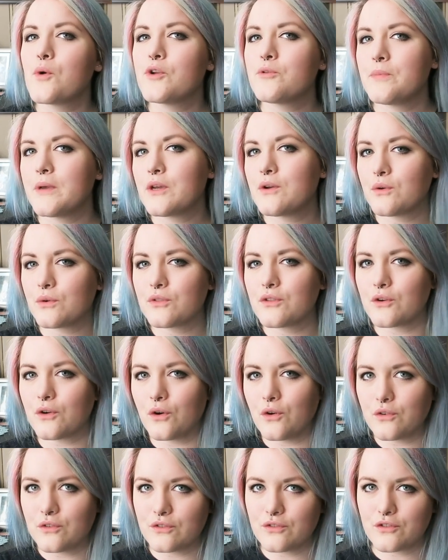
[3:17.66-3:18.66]
would be called the
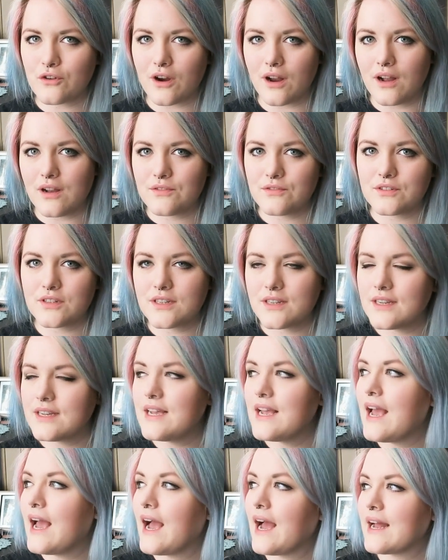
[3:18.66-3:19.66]
Corner of Craft
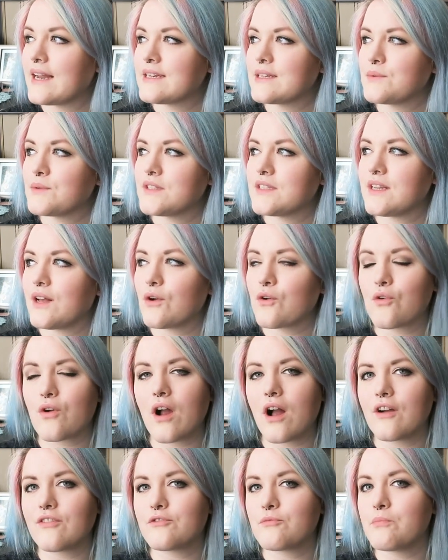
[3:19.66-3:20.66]
and it would sell
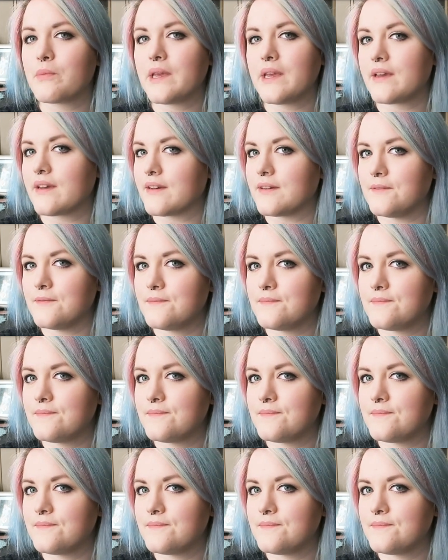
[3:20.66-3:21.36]
craft beer.